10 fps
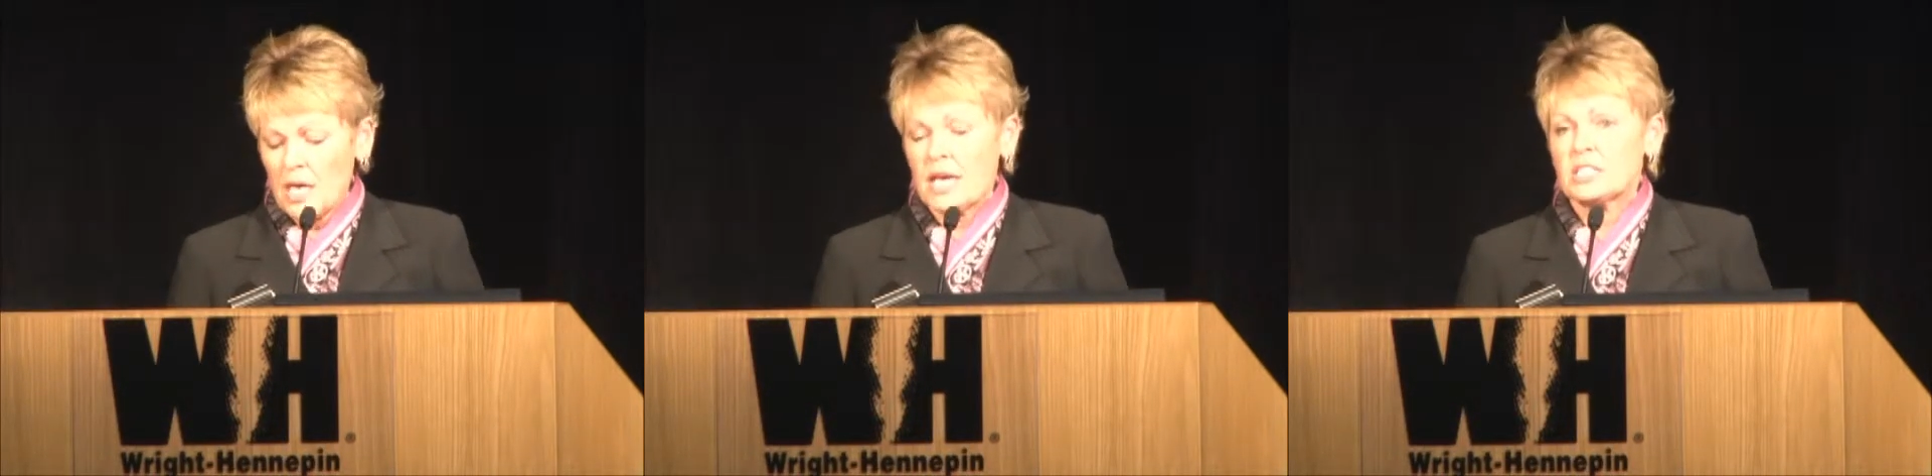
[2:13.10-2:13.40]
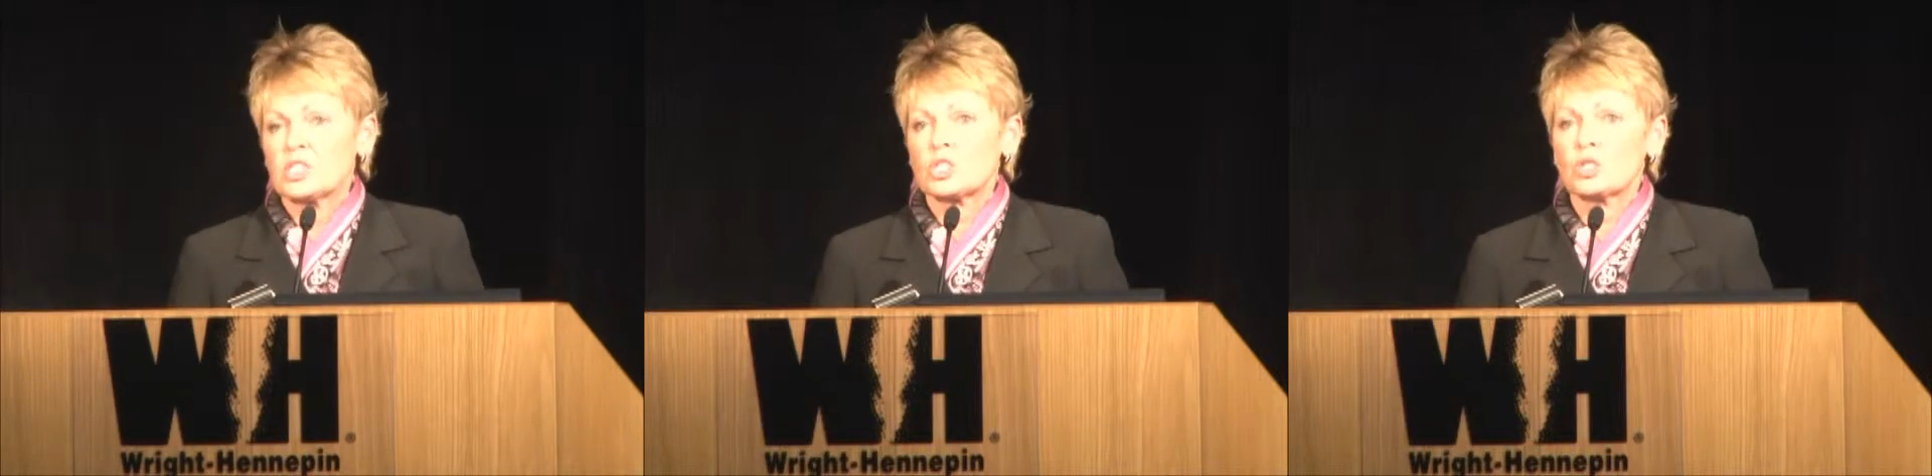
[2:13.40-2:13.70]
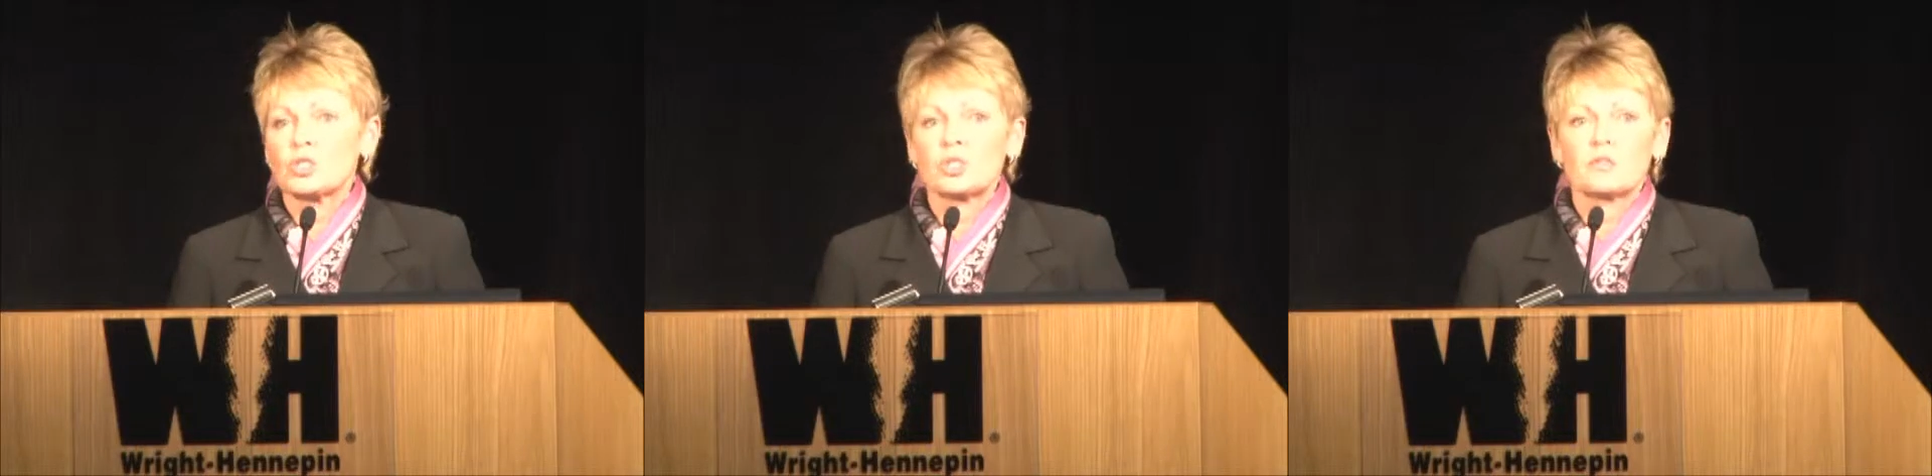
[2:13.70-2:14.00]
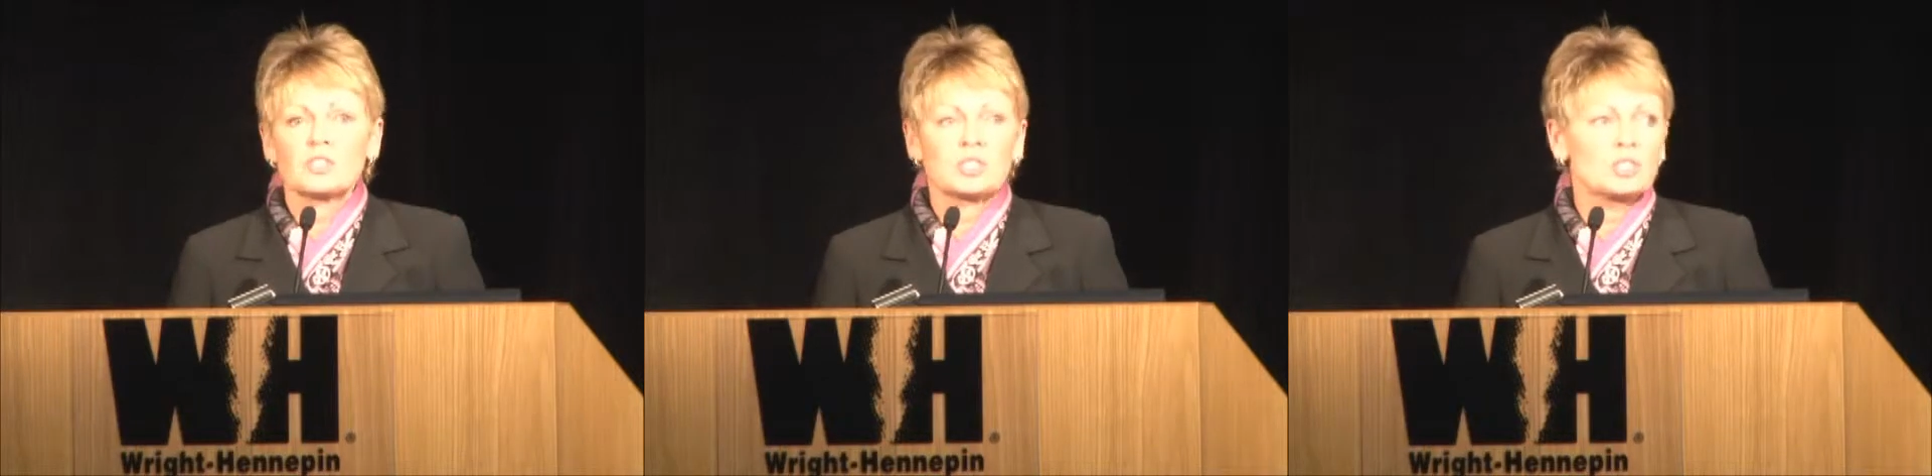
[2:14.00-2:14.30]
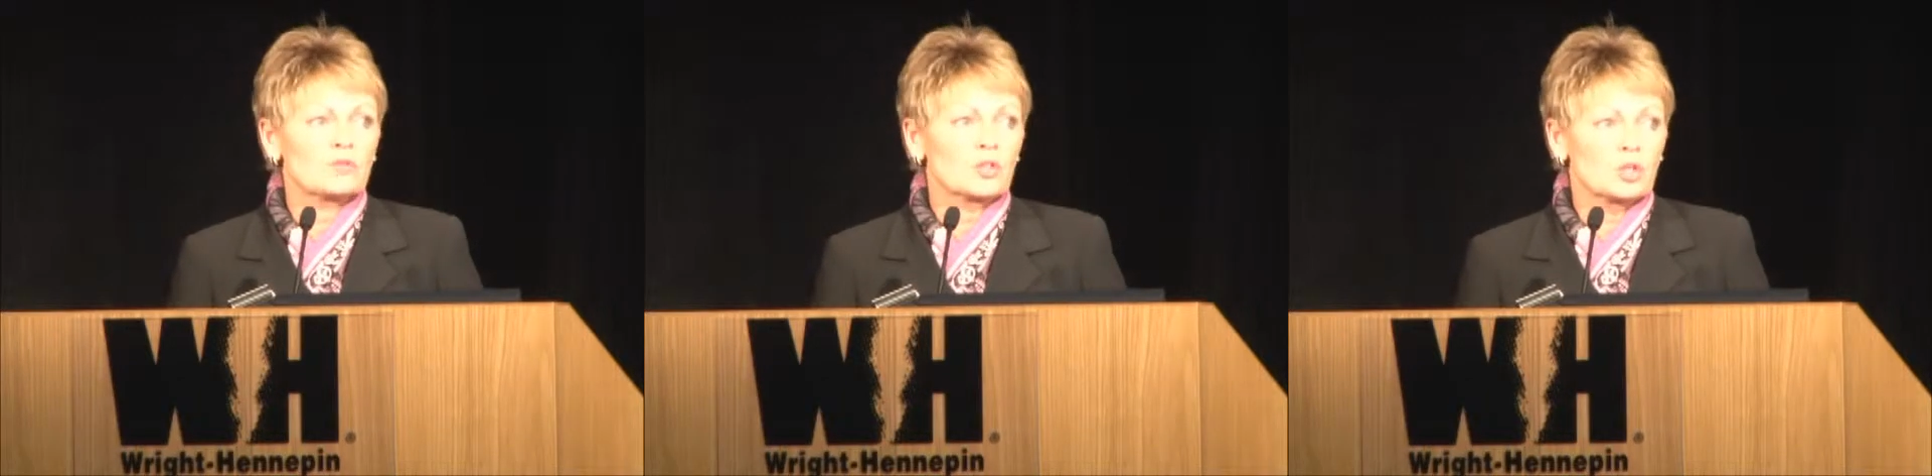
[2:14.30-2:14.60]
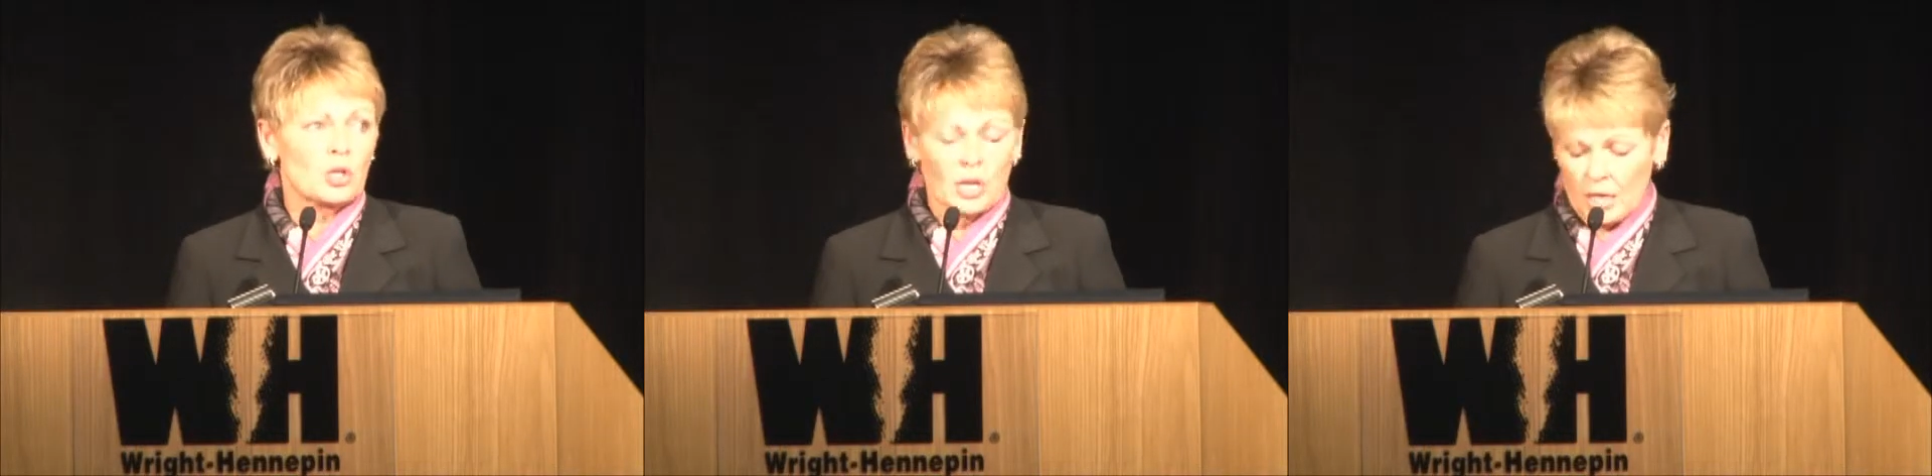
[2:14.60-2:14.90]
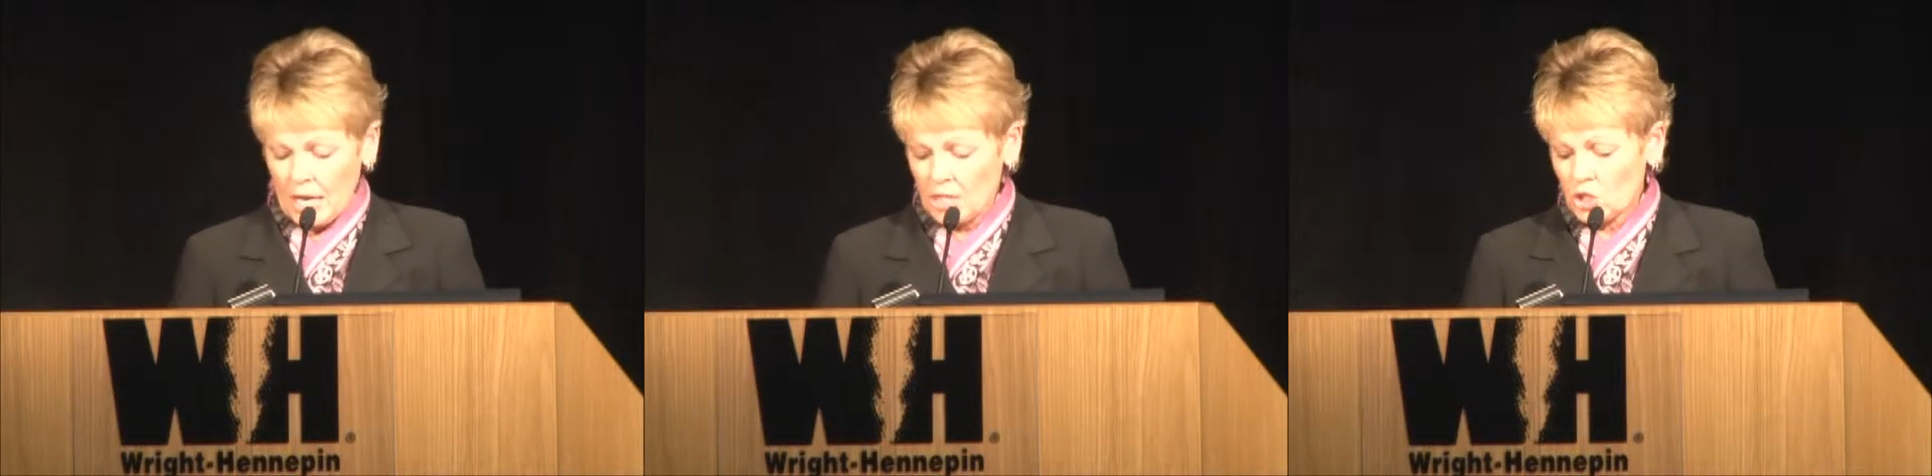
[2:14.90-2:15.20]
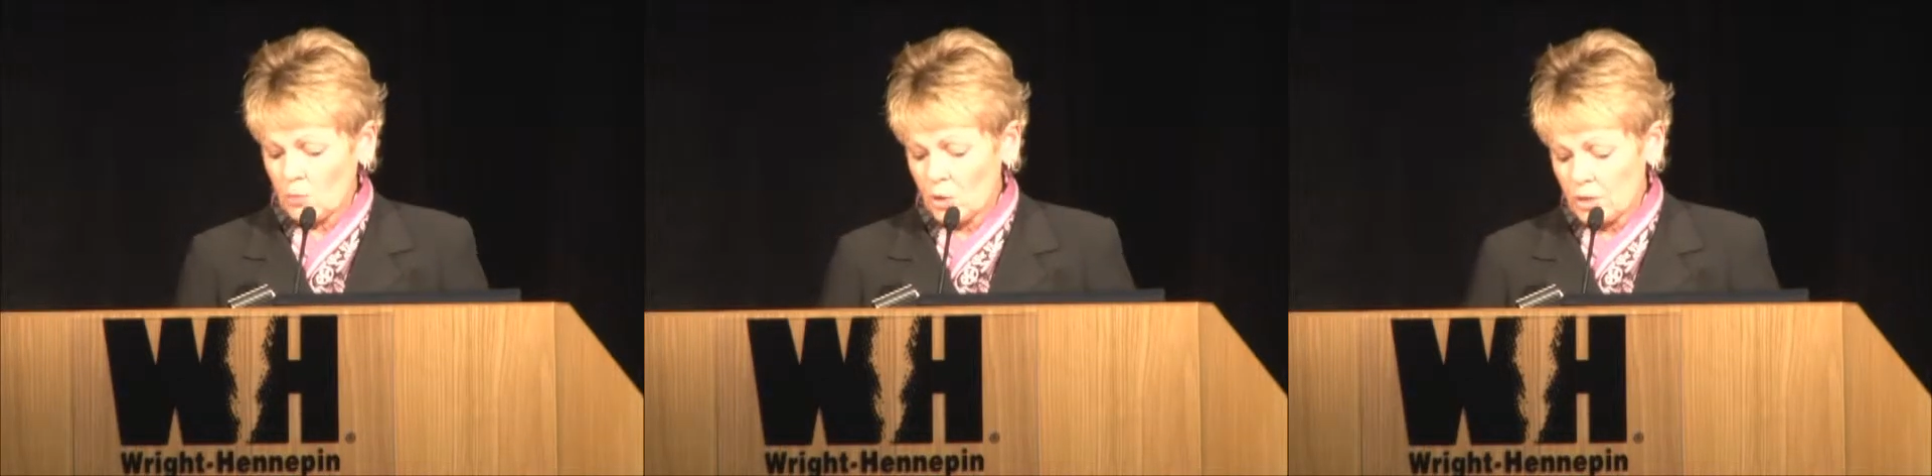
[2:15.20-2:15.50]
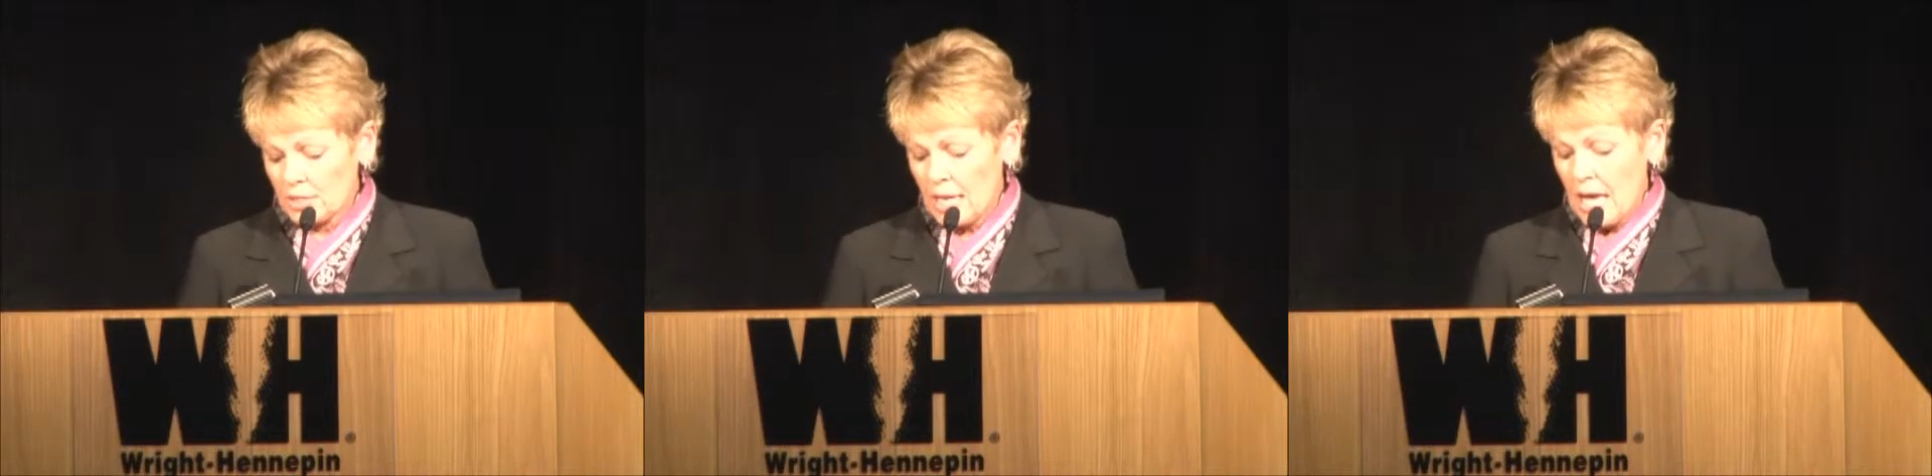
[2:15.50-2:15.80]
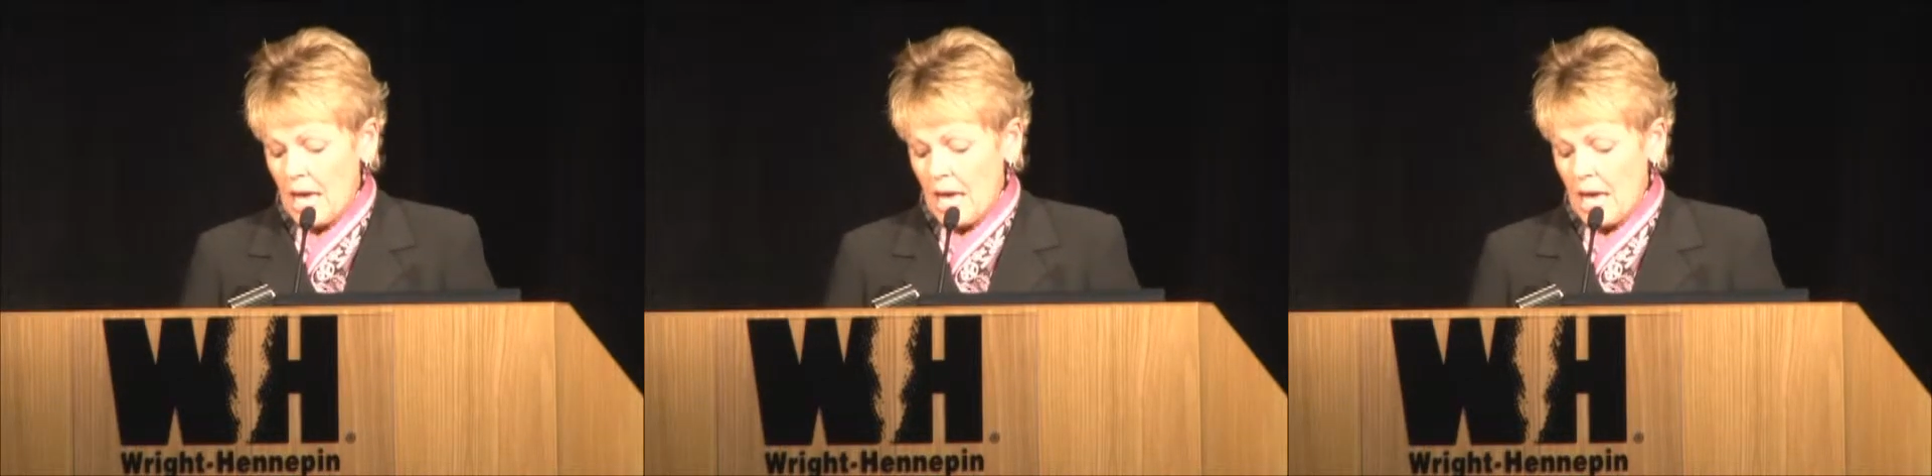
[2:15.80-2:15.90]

additional services for customers,